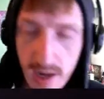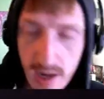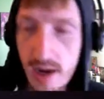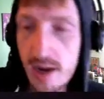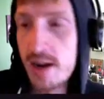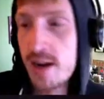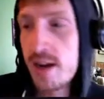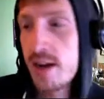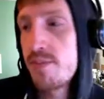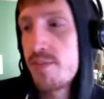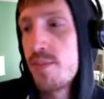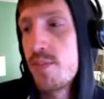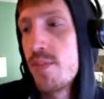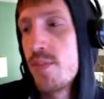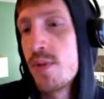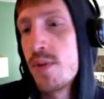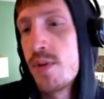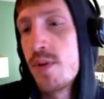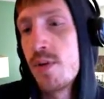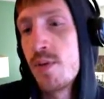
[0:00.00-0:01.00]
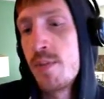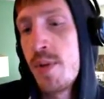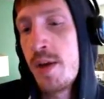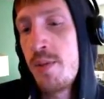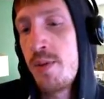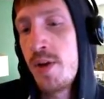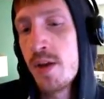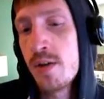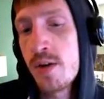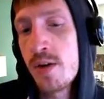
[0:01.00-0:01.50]
uh, there may
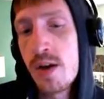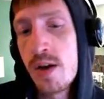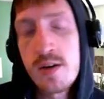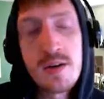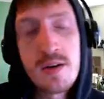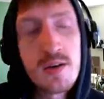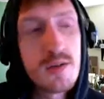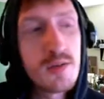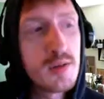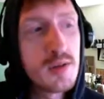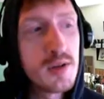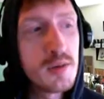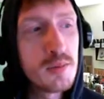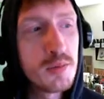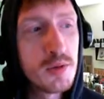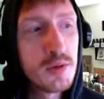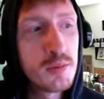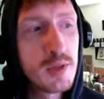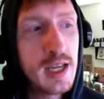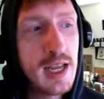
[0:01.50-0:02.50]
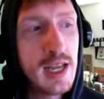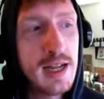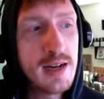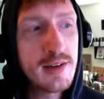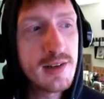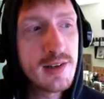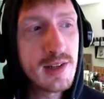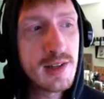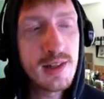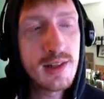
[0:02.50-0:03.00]
be other characters with similar
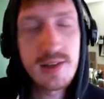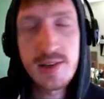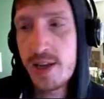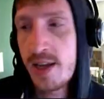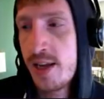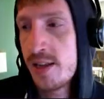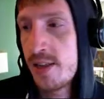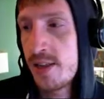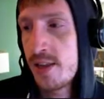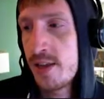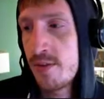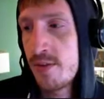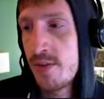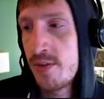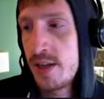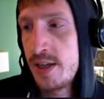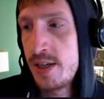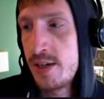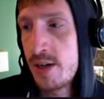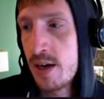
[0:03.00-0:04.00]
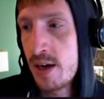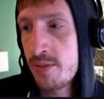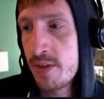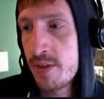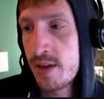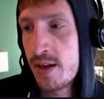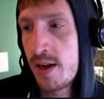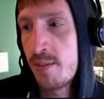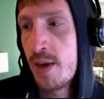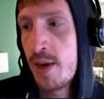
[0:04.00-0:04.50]
mechanics like this. I can't think of any off
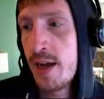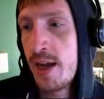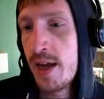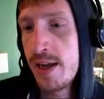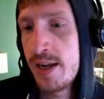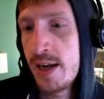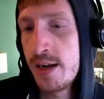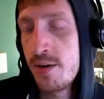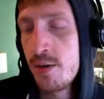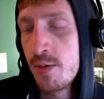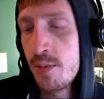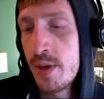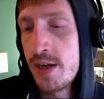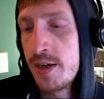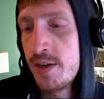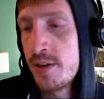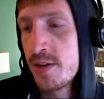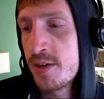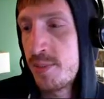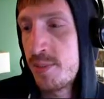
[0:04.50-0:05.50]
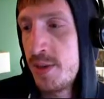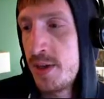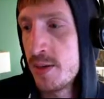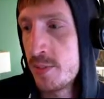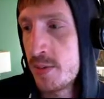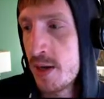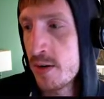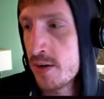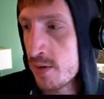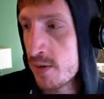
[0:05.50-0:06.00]
the top of my head. I know many of the speed
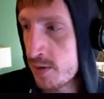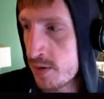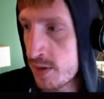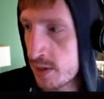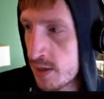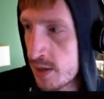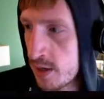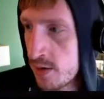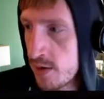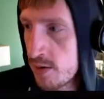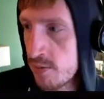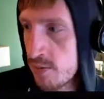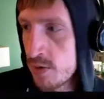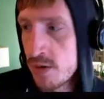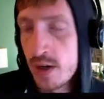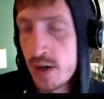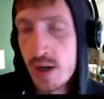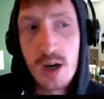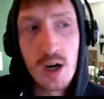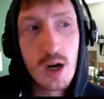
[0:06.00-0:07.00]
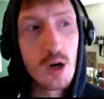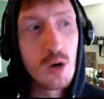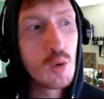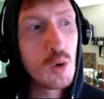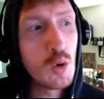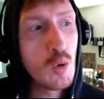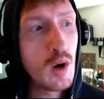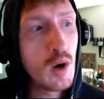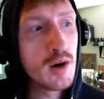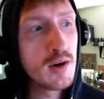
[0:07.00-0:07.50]
up characters like Daredevil
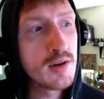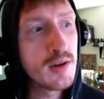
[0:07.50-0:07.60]
require